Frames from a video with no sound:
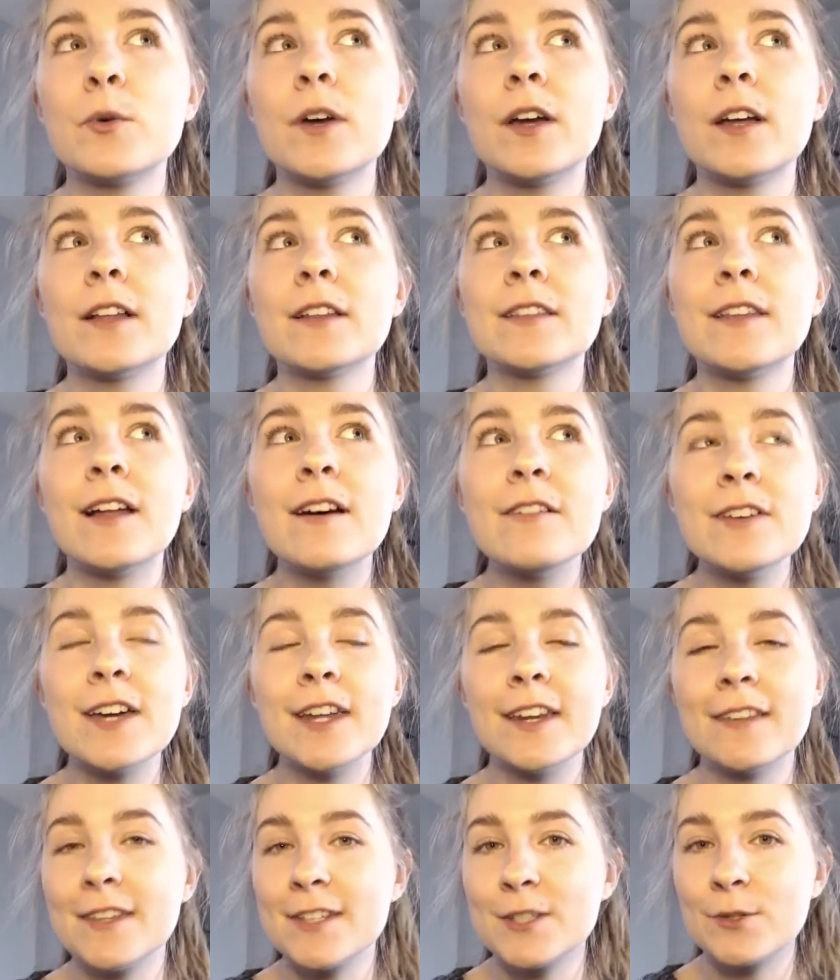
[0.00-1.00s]
love
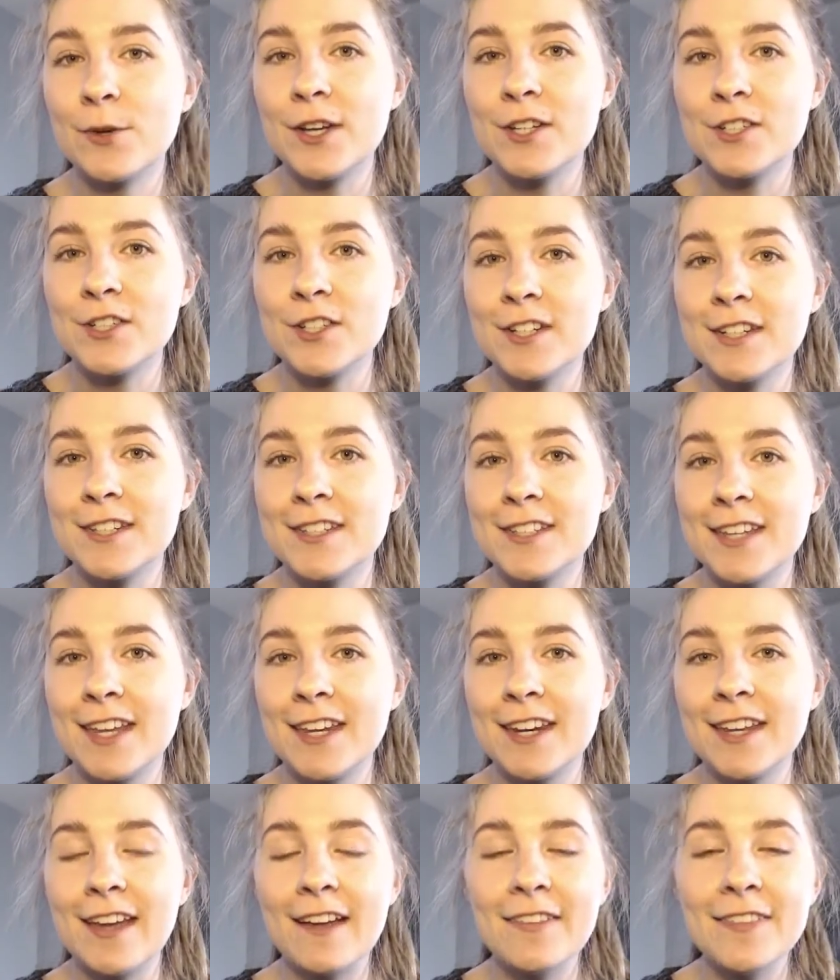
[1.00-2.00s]
getting these questions
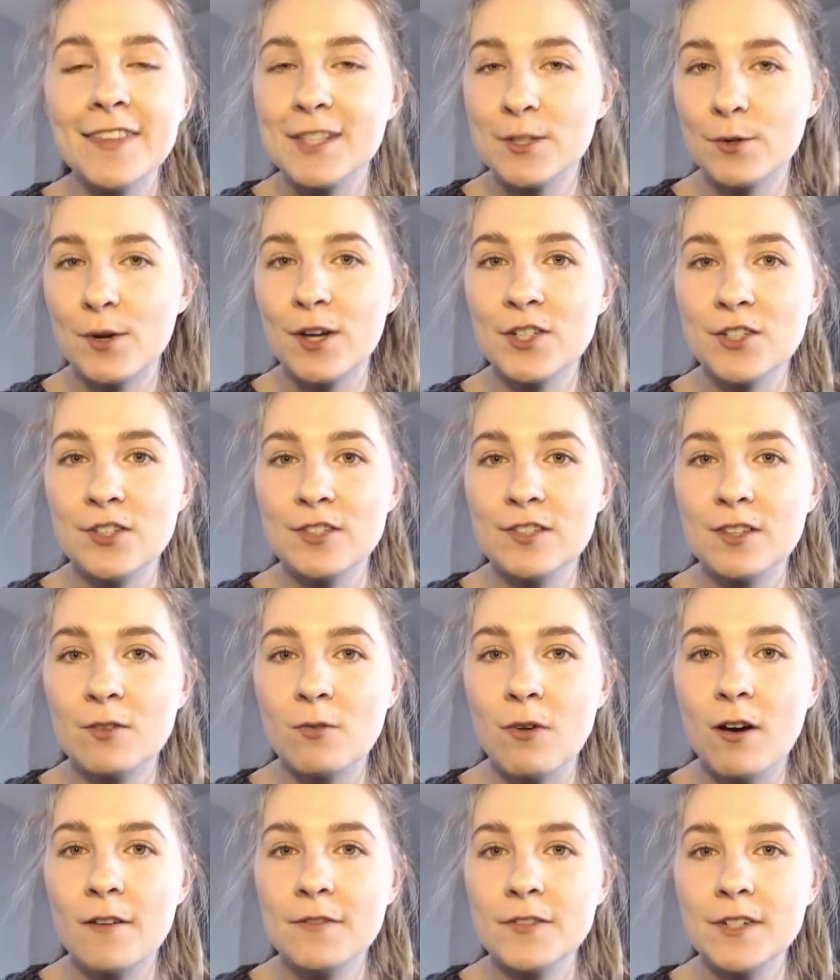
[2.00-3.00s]
and get these questions so
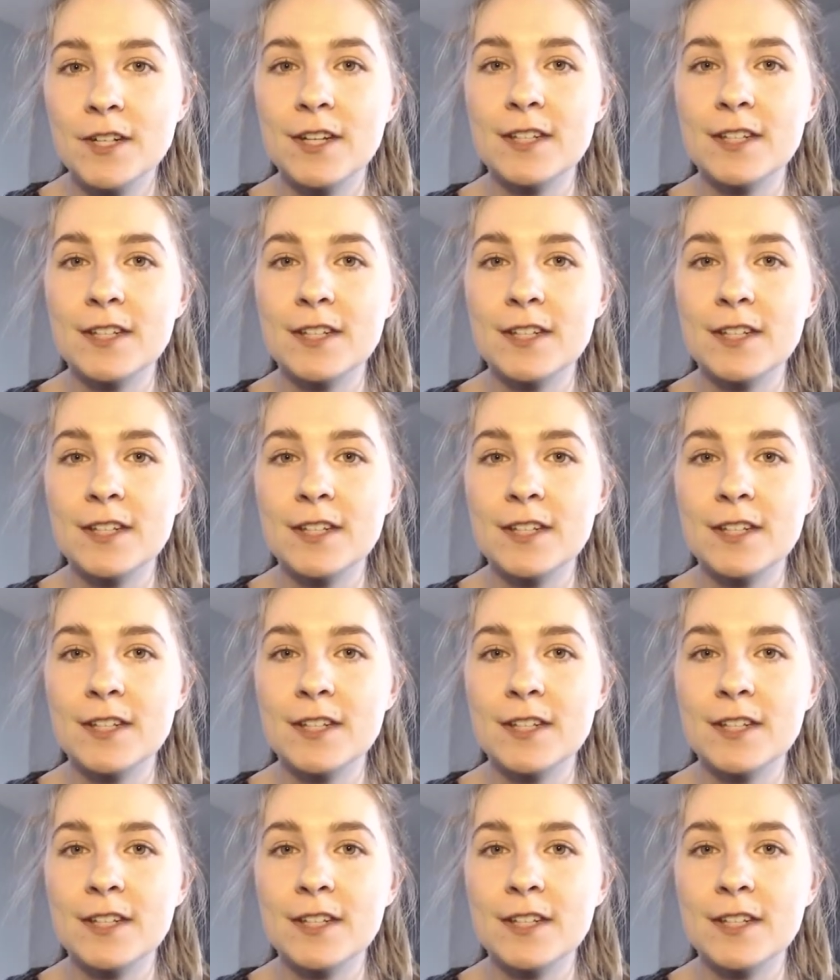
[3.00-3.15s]
often,